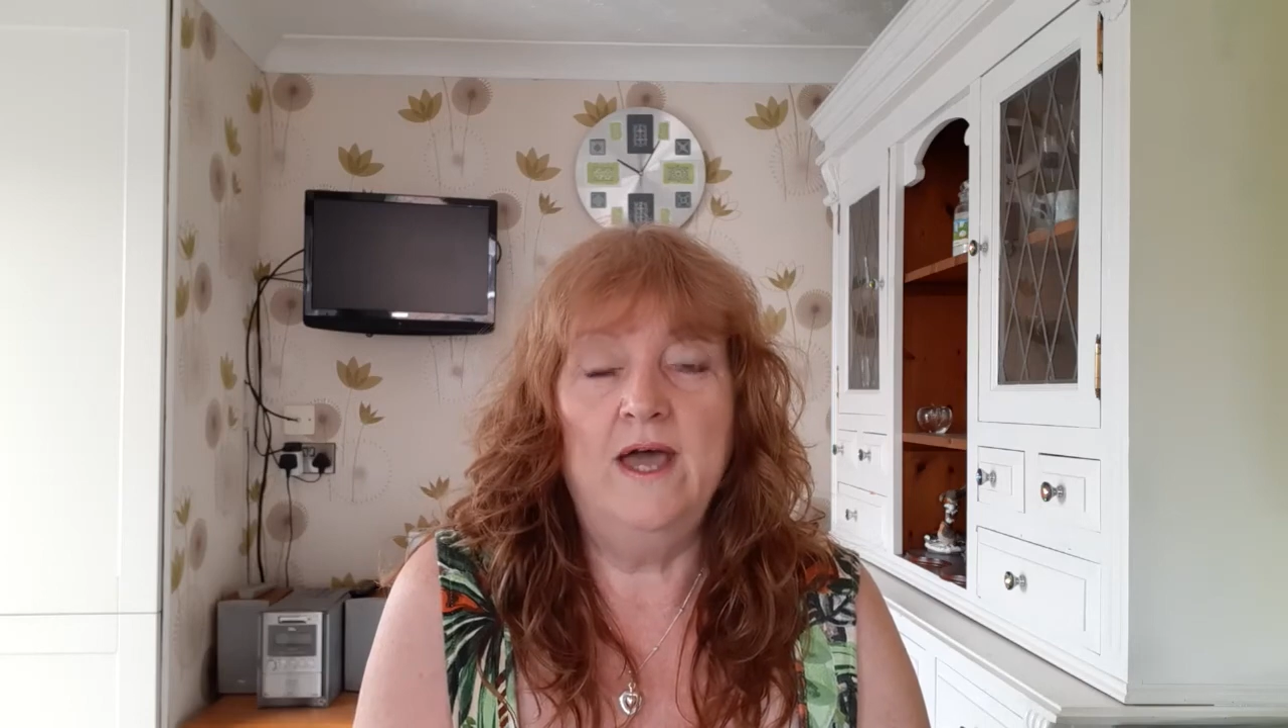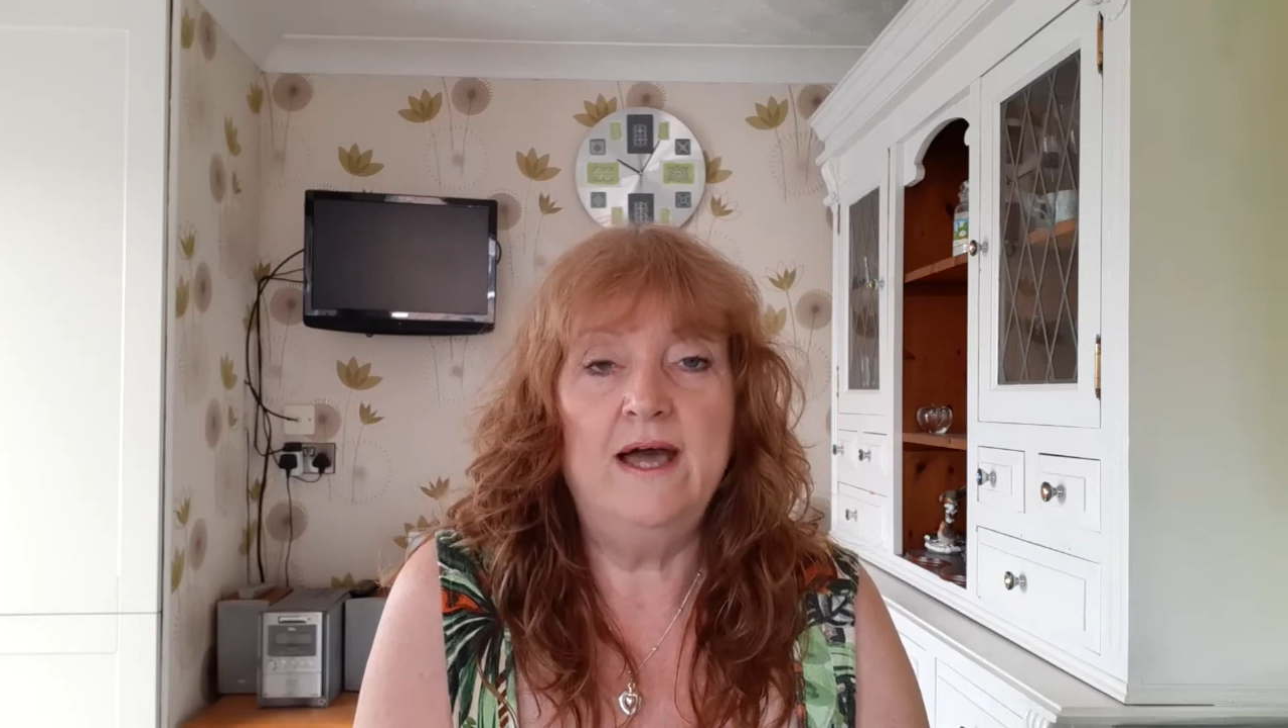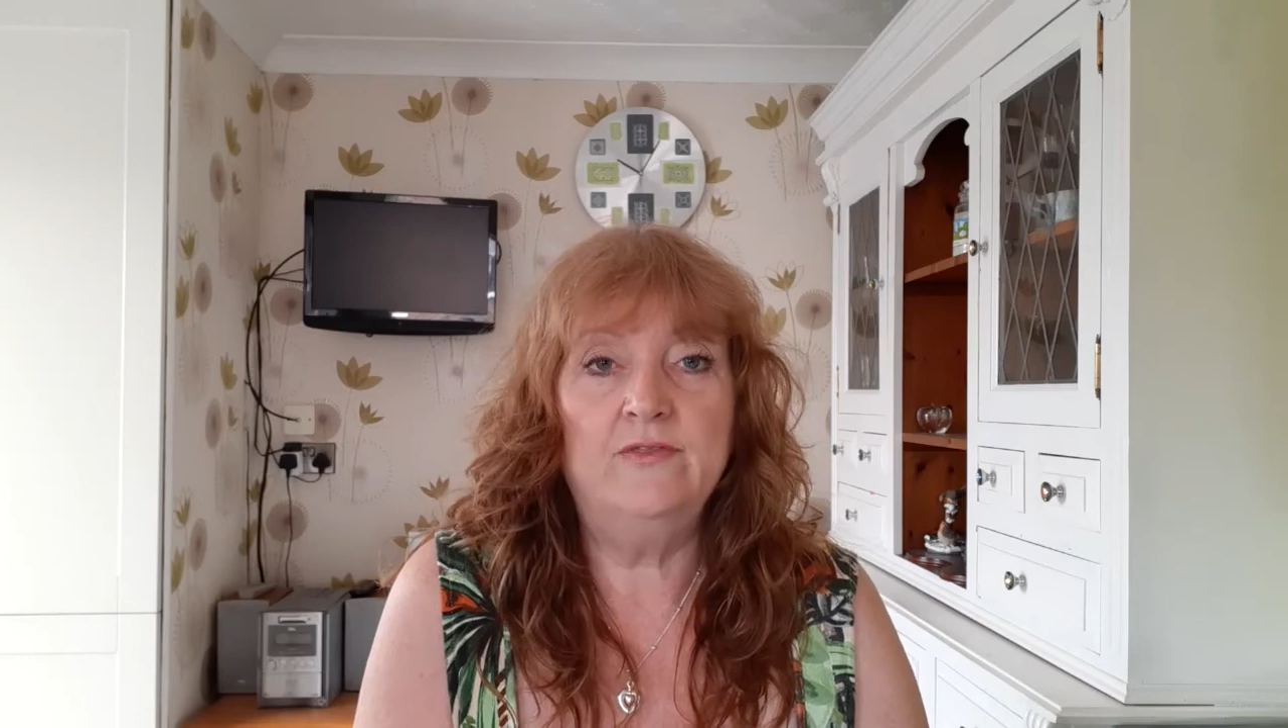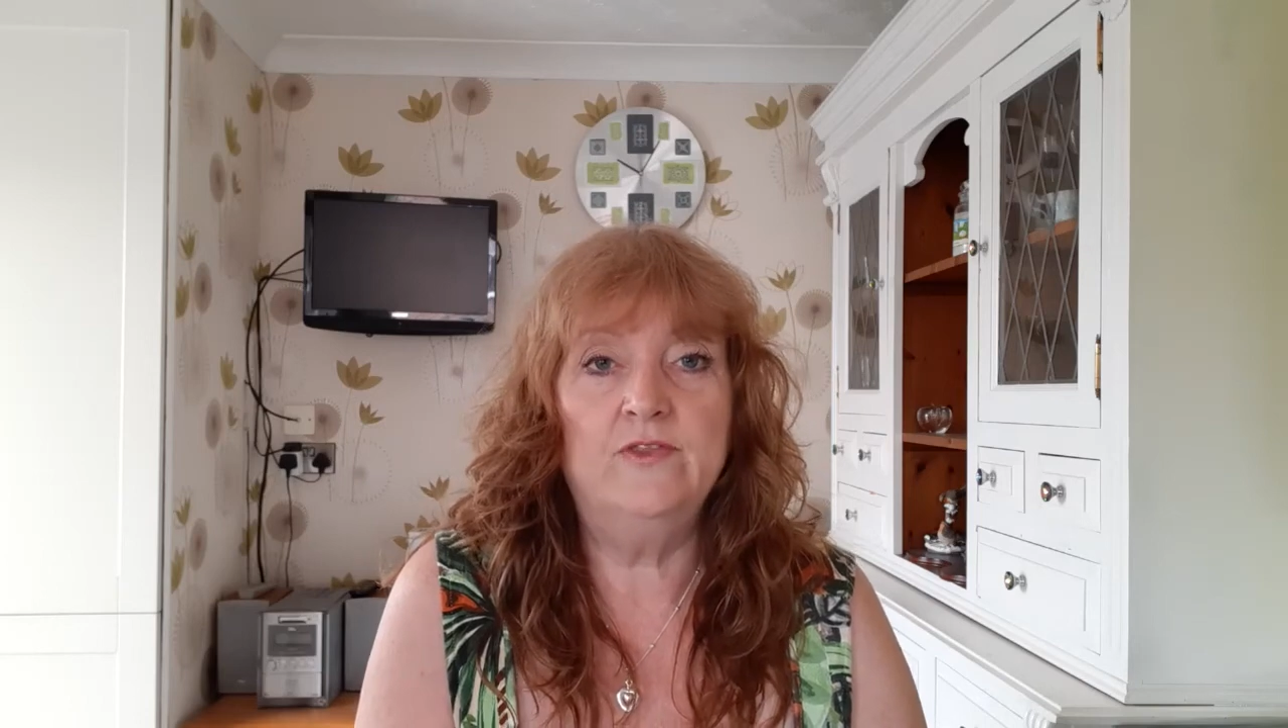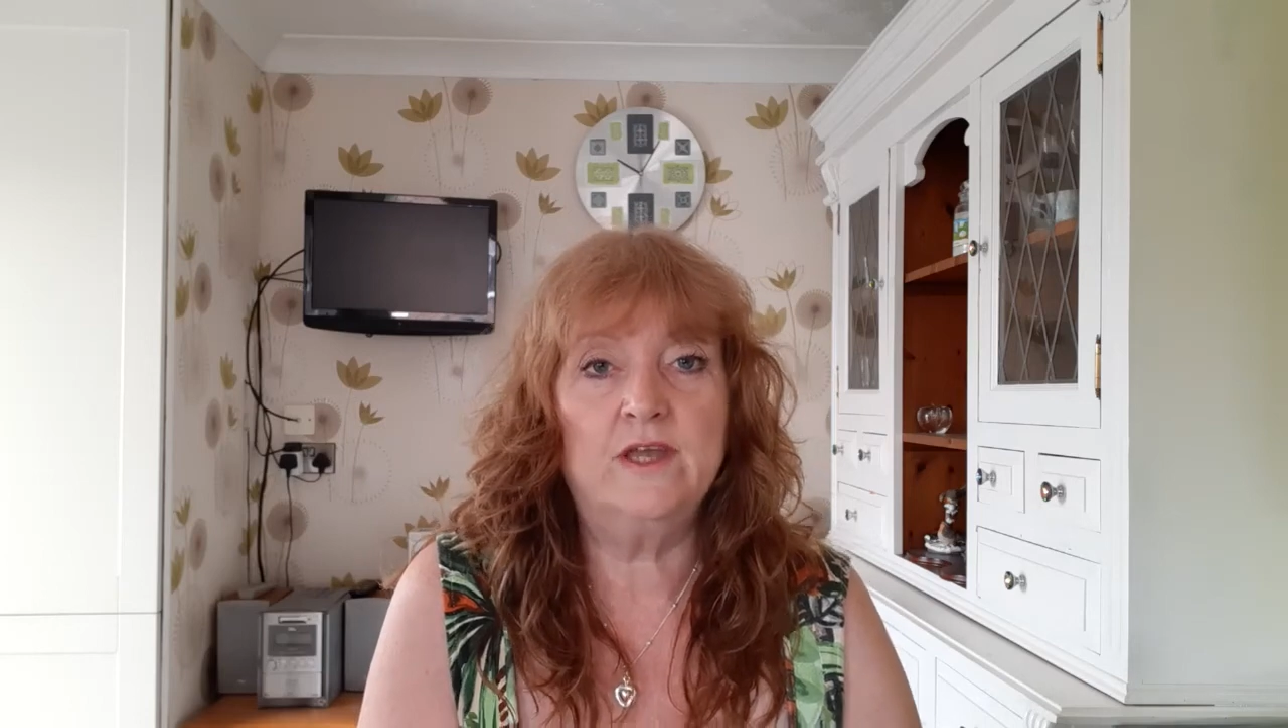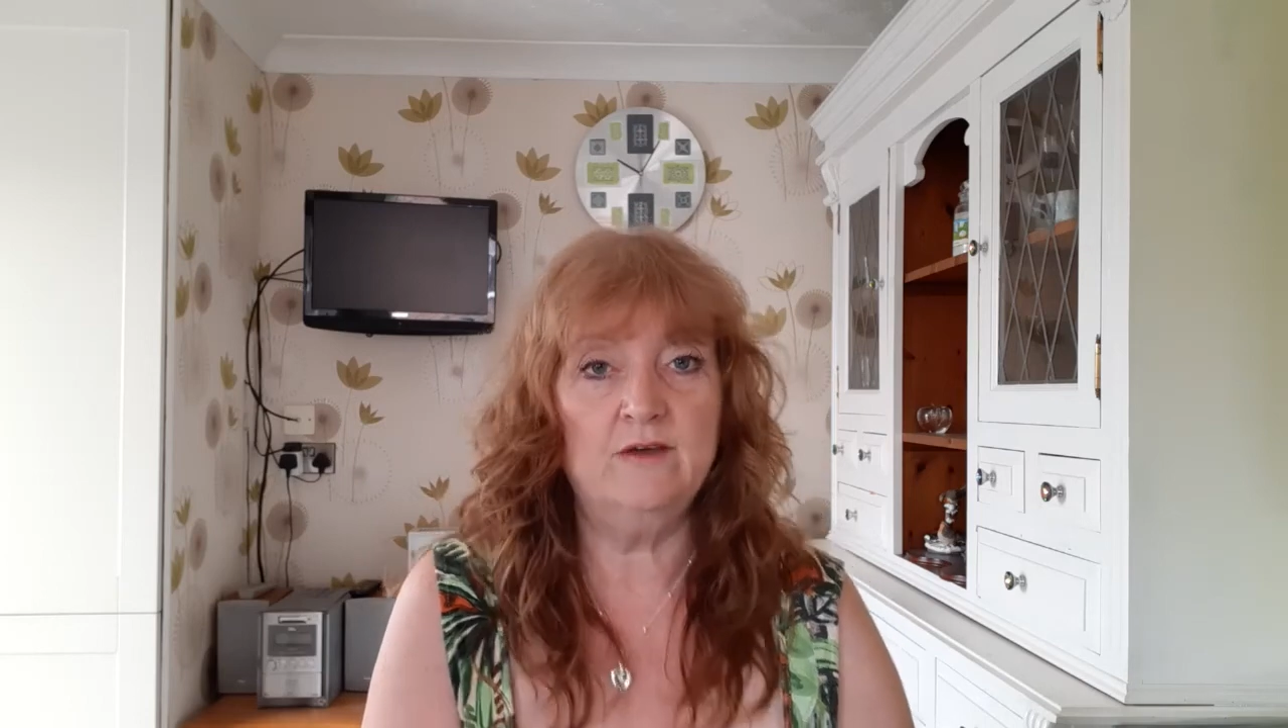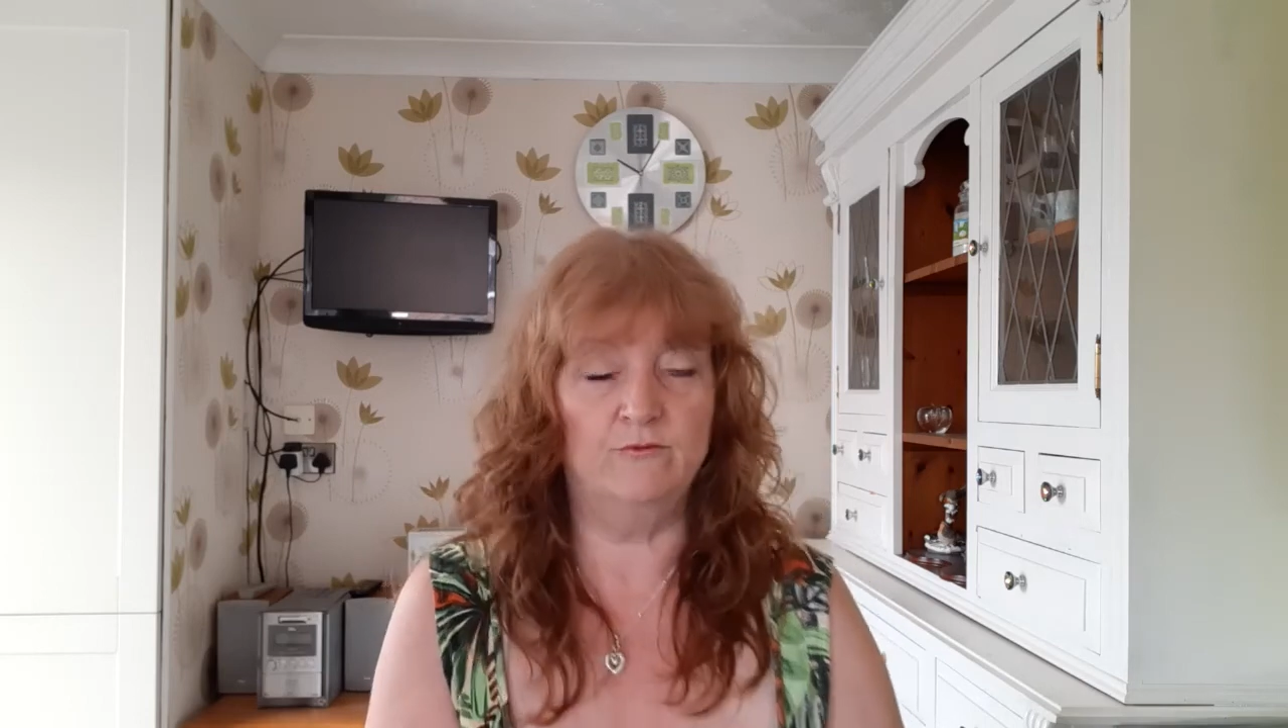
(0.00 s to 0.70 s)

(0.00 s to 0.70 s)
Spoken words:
had the